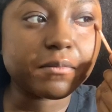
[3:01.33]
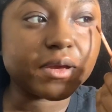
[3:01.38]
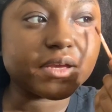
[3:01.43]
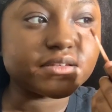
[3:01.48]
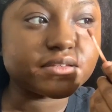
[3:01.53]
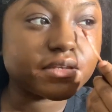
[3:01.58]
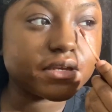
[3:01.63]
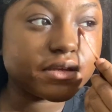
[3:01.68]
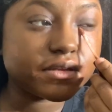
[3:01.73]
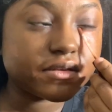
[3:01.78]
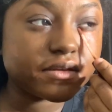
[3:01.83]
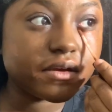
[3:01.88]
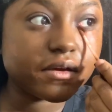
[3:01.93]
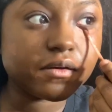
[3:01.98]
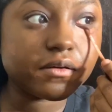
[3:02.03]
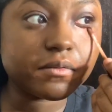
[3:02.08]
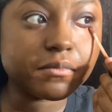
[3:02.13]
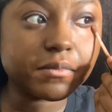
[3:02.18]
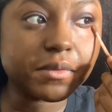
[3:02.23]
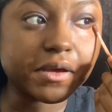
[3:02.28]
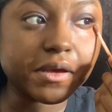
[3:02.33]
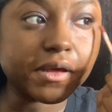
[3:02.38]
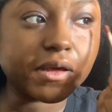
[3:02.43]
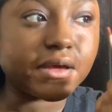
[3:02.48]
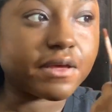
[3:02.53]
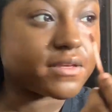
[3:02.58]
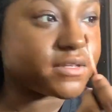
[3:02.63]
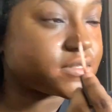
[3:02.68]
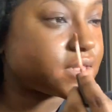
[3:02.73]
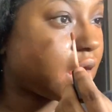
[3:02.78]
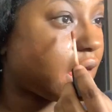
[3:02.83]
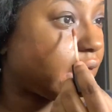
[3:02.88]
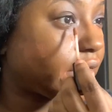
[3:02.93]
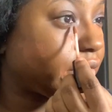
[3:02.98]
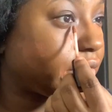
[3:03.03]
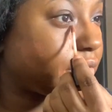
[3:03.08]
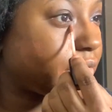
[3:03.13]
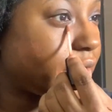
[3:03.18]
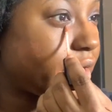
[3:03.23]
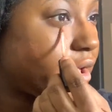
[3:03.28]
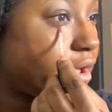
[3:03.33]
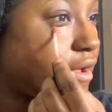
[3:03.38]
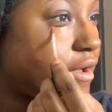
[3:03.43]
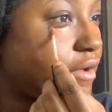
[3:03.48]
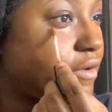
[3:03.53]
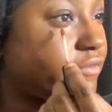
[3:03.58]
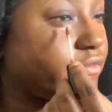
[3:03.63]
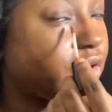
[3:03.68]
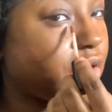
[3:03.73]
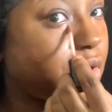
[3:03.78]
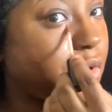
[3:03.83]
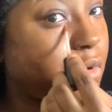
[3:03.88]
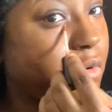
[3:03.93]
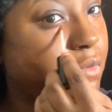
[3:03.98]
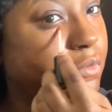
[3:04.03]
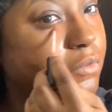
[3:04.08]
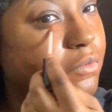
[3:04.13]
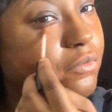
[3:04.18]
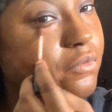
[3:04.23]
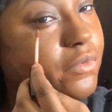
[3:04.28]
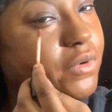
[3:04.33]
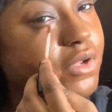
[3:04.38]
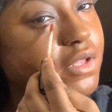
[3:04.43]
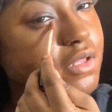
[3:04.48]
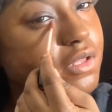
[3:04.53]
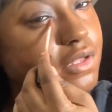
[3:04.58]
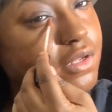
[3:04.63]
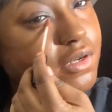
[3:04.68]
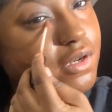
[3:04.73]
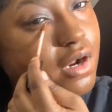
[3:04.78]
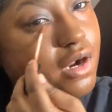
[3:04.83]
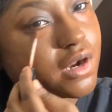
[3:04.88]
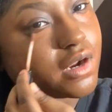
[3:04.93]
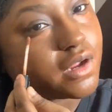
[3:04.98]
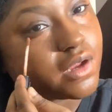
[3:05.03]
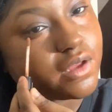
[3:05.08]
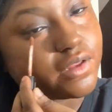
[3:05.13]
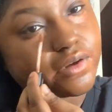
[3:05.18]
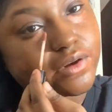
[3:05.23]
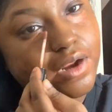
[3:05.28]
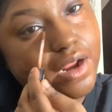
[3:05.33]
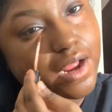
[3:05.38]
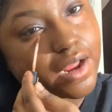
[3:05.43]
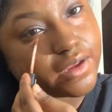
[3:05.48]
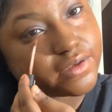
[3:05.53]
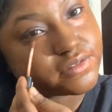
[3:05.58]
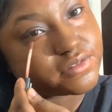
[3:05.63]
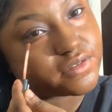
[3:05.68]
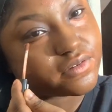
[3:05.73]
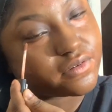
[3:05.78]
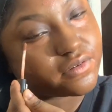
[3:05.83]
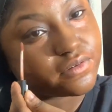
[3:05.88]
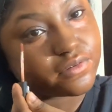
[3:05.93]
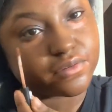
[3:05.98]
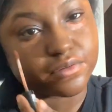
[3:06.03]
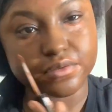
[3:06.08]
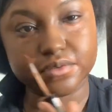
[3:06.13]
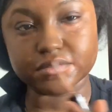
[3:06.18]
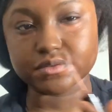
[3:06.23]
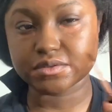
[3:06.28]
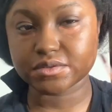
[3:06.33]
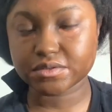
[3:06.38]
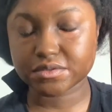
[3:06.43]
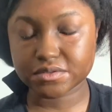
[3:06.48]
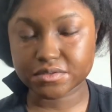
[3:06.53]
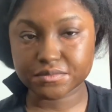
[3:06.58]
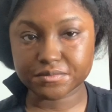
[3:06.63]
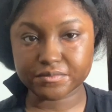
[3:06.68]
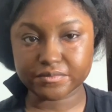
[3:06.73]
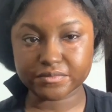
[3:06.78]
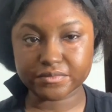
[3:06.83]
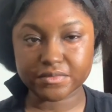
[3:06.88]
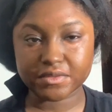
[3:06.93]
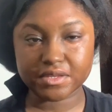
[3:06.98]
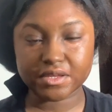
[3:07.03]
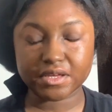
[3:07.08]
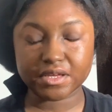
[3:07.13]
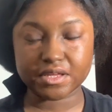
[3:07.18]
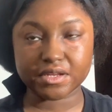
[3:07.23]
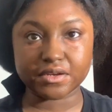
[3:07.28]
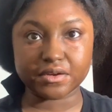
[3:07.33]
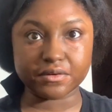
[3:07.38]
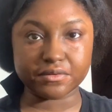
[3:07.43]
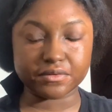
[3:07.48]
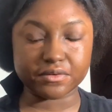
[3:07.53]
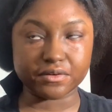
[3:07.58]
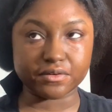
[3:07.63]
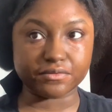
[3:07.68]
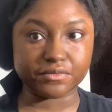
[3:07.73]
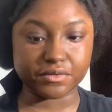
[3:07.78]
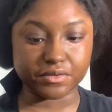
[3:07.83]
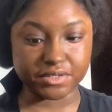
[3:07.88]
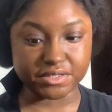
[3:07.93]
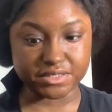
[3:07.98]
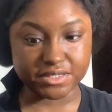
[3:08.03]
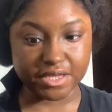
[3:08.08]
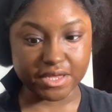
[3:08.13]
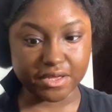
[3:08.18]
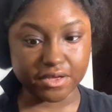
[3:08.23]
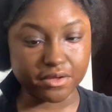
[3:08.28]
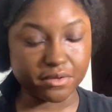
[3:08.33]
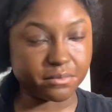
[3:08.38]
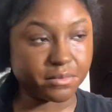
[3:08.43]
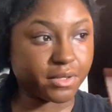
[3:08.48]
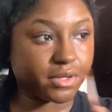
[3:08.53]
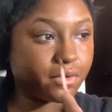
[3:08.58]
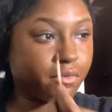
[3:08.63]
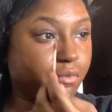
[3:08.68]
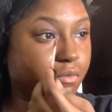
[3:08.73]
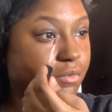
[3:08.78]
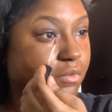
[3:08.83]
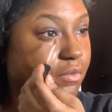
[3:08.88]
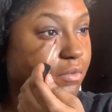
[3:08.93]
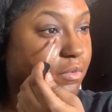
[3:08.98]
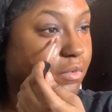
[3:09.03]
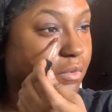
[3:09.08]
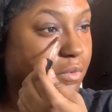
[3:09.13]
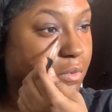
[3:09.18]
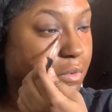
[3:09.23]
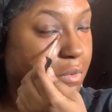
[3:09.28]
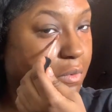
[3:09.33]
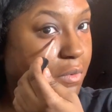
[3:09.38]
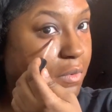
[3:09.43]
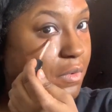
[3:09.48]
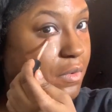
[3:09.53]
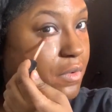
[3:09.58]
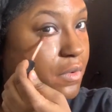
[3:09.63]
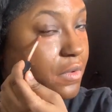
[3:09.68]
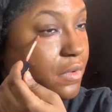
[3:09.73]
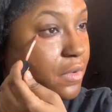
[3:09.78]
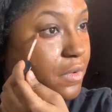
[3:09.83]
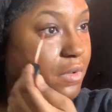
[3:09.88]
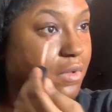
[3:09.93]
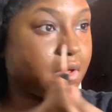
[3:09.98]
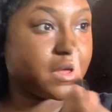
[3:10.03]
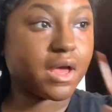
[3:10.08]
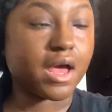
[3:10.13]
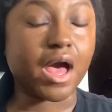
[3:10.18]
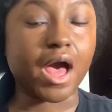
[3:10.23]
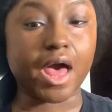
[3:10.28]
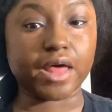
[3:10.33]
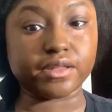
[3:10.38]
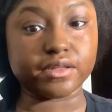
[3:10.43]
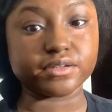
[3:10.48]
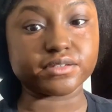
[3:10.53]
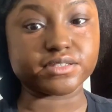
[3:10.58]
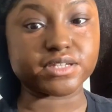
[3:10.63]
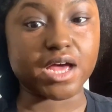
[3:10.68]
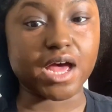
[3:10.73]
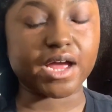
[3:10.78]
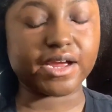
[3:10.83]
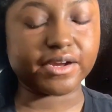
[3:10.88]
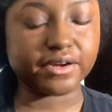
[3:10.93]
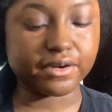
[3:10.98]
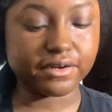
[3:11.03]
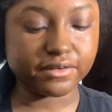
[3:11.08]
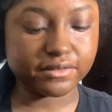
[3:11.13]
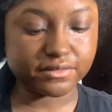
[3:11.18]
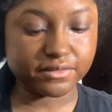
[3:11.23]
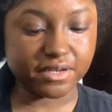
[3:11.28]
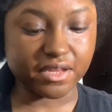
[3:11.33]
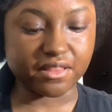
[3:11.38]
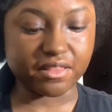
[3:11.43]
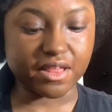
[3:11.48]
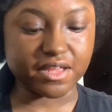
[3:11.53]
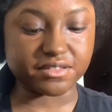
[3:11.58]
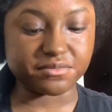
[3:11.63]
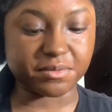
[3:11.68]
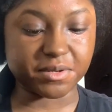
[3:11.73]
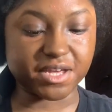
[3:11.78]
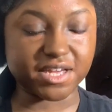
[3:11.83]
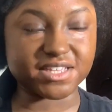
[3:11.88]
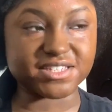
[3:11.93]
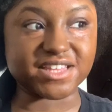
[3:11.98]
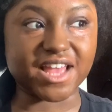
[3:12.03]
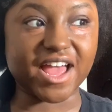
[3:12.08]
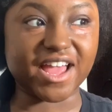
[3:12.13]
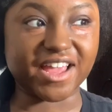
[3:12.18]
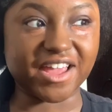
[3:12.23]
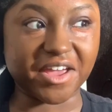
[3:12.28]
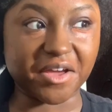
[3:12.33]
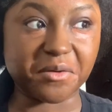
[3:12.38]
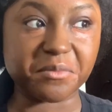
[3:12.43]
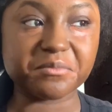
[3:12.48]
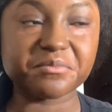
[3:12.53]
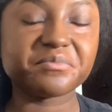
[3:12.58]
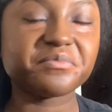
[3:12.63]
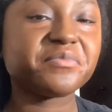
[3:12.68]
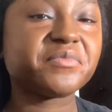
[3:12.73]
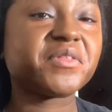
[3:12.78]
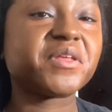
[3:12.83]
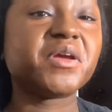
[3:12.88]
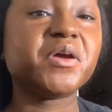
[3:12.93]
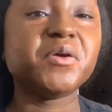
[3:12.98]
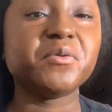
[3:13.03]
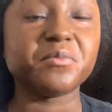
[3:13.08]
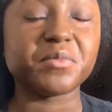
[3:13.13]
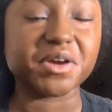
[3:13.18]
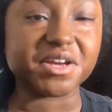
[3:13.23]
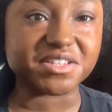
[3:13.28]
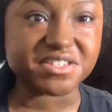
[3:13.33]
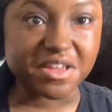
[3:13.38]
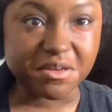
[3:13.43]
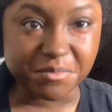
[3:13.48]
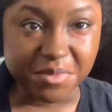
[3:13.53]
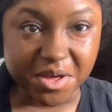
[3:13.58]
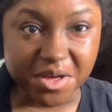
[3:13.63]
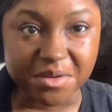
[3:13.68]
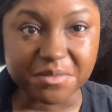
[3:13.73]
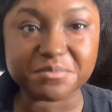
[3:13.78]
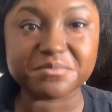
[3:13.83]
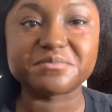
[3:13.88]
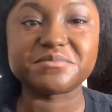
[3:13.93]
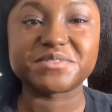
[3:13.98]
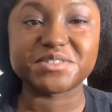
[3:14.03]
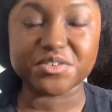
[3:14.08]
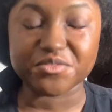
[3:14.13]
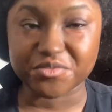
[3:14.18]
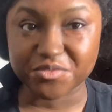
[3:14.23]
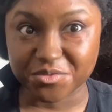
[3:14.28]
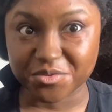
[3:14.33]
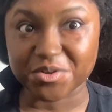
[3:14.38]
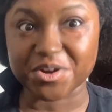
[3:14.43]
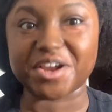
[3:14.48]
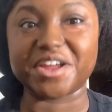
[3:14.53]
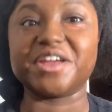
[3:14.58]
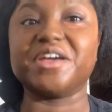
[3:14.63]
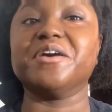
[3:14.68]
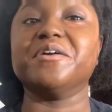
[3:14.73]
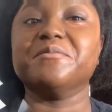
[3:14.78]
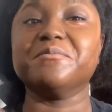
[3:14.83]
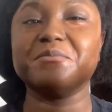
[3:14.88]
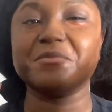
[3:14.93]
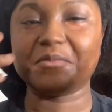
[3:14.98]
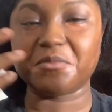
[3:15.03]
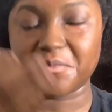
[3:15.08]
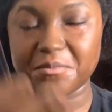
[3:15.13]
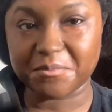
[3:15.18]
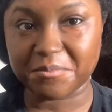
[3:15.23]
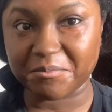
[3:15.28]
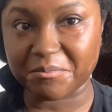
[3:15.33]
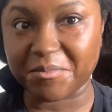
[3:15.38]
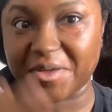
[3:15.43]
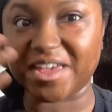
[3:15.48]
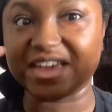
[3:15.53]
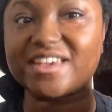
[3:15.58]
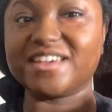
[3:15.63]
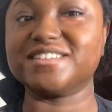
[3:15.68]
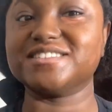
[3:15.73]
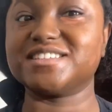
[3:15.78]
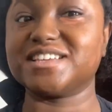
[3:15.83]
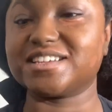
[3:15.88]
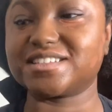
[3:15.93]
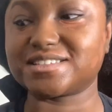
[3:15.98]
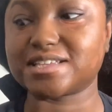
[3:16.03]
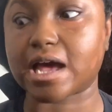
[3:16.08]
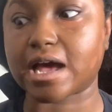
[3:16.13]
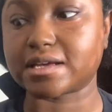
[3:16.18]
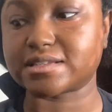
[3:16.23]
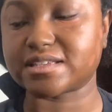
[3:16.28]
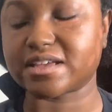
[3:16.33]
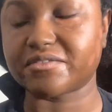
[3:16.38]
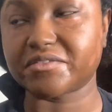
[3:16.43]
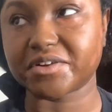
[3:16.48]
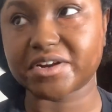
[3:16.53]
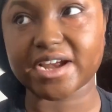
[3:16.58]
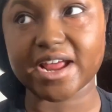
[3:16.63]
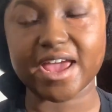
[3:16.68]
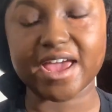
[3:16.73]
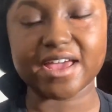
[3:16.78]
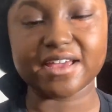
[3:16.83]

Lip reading: my skin tone because I do have really dark under eye circles. Don't know if you can tell, but ooh, I look tired, and that's because I am. Because I'm up till 4 a.m. making TikToks every day.